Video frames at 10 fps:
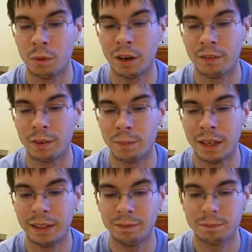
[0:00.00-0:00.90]
more every
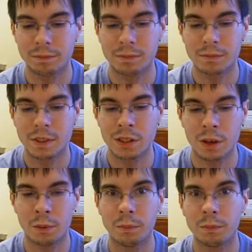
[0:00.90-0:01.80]
minute.
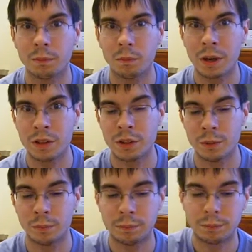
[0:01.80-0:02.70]
So, where to?